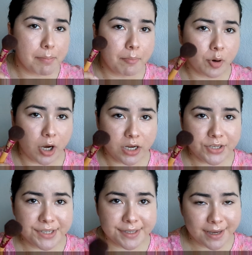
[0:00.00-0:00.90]

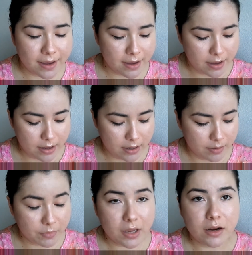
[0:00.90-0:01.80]
brush, and
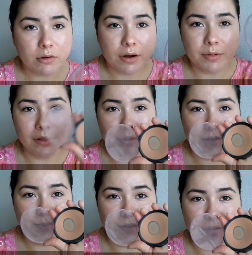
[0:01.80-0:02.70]
I'm gonna grab a
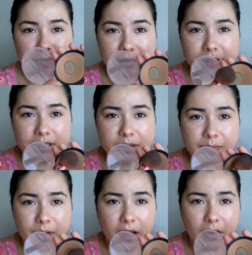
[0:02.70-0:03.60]
little bit of this
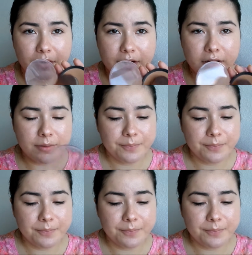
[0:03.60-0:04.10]
powder,